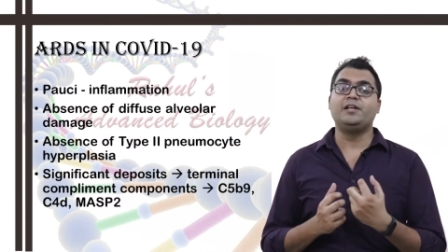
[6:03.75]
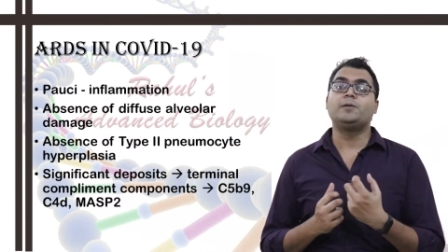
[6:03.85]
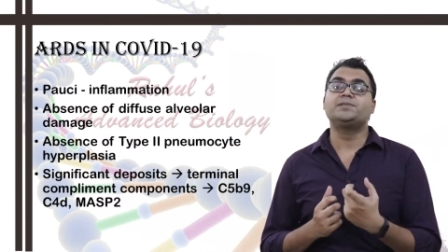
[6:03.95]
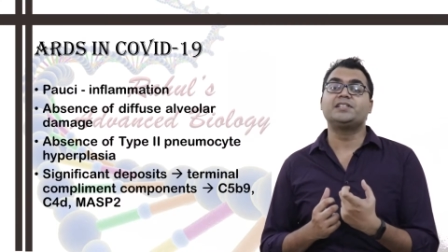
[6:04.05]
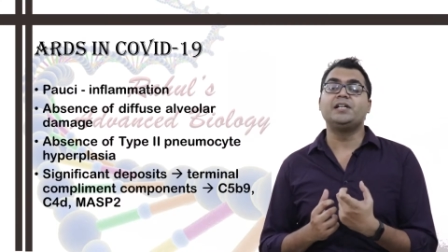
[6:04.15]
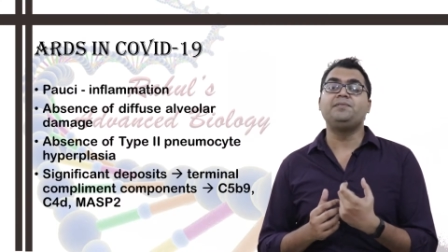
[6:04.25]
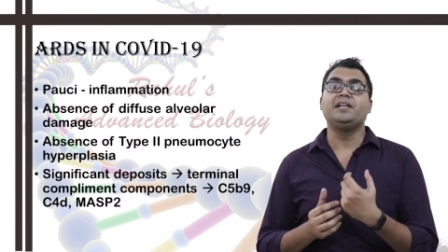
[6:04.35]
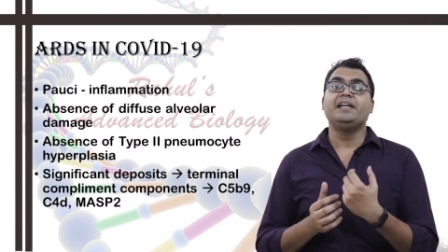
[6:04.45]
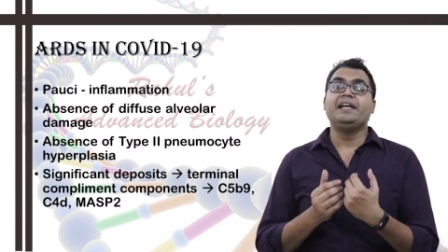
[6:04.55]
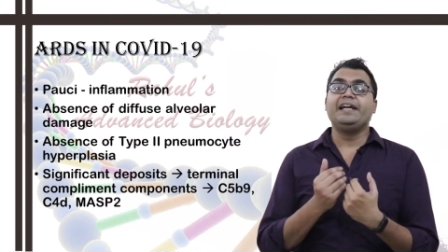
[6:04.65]
observed
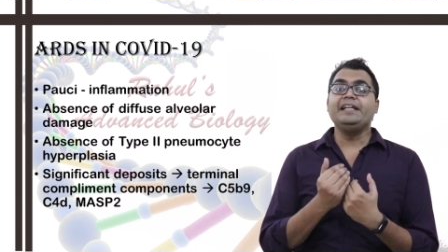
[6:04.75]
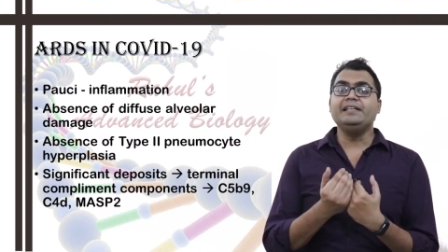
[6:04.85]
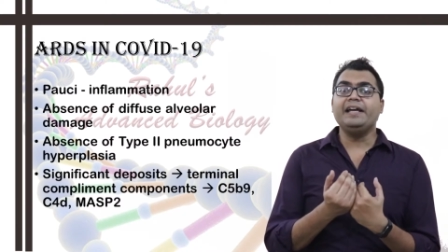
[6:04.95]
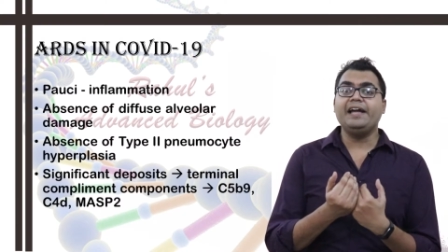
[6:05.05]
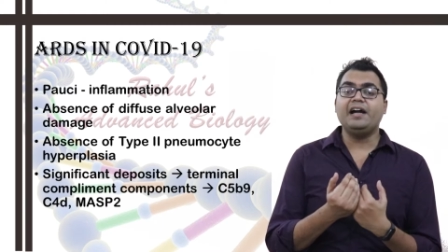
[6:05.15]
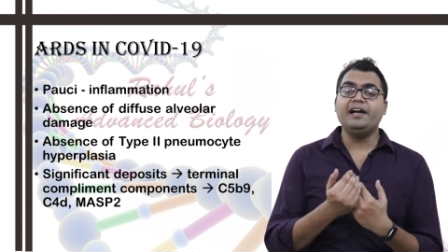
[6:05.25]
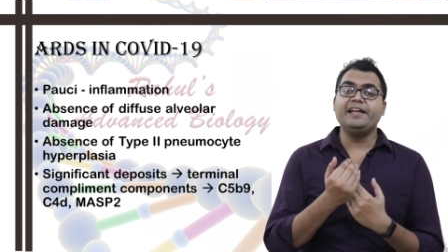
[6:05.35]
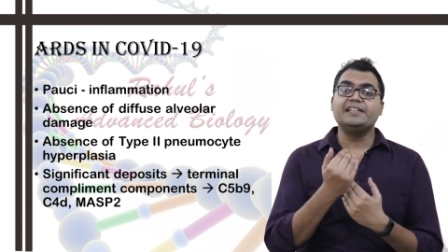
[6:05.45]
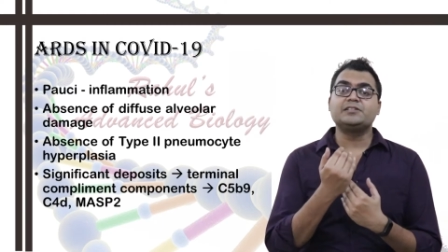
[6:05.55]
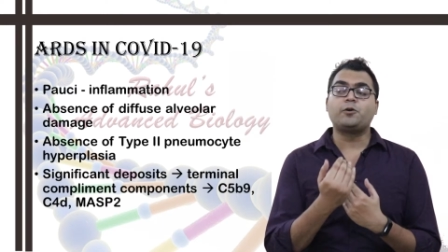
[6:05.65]
in the
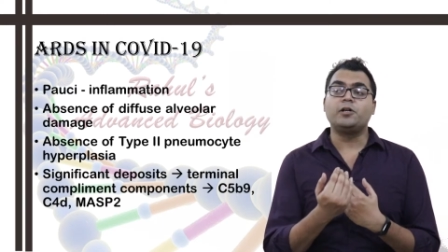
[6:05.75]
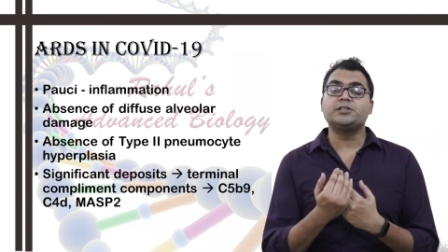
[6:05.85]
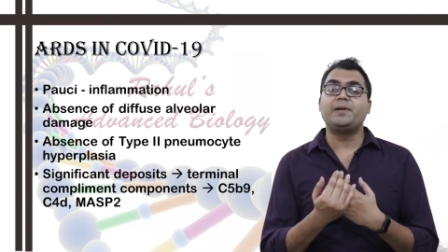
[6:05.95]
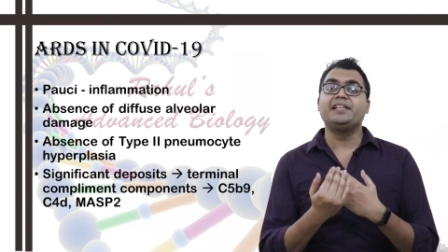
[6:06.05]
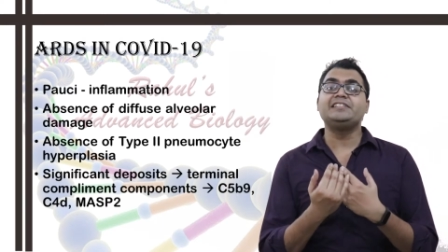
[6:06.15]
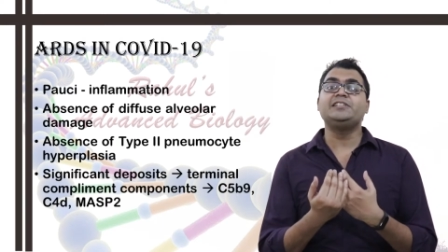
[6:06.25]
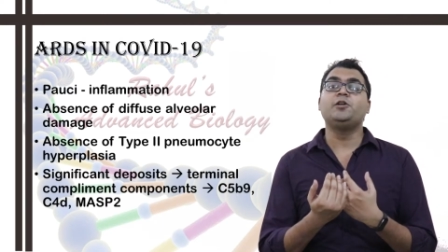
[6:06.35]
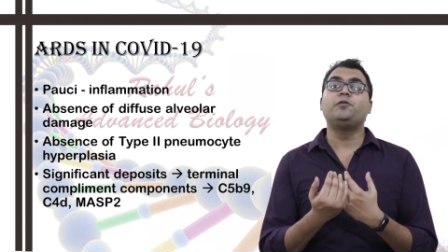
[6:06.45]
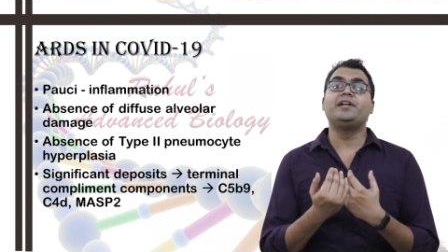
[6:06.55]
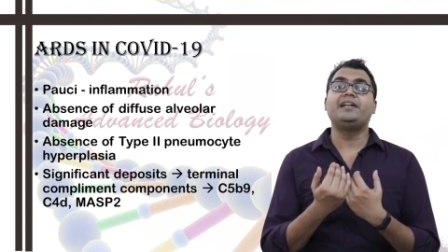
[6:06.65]
ARDS caused by the
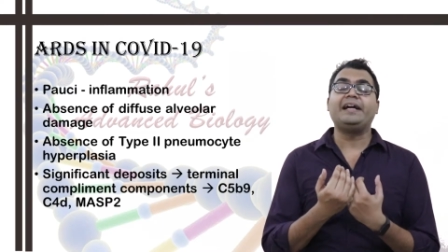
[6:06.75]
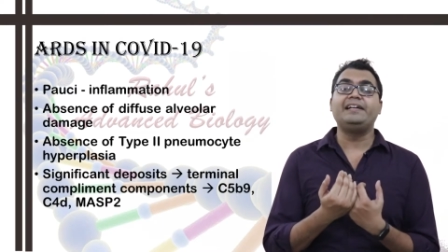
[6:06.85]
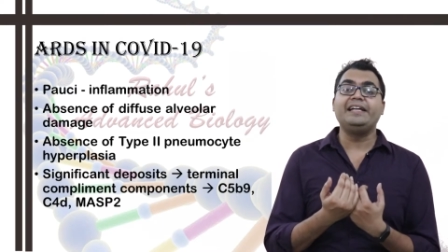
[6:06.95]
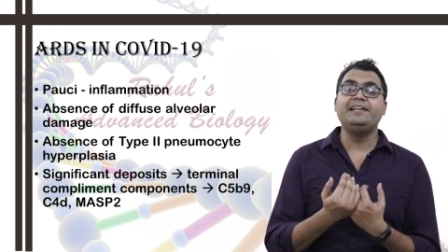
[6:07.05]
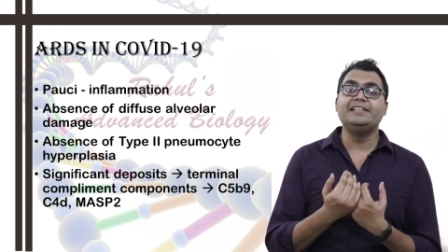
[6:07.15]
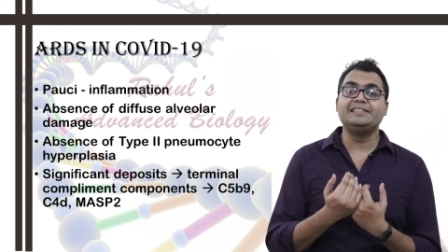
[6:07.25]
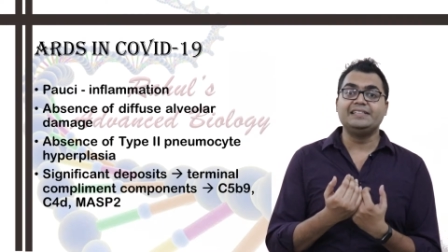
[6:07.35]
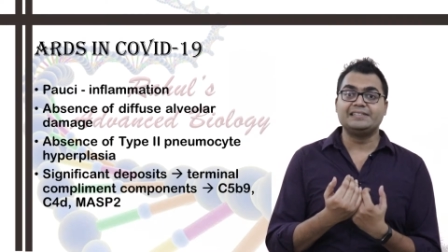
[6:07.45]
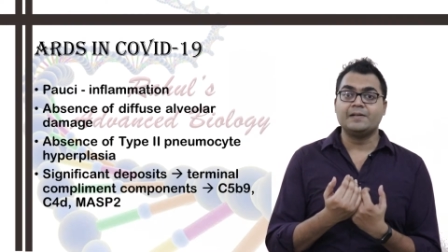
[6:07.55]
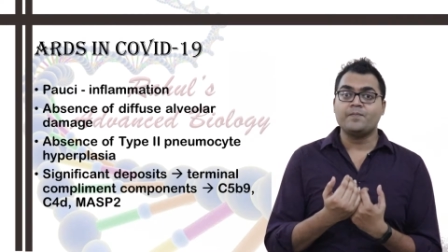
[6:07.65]
COVID-19
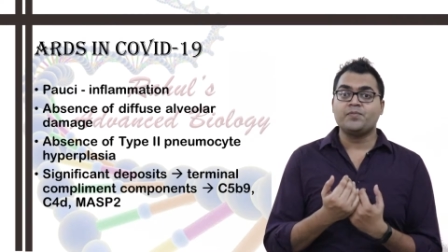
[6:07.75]
disease,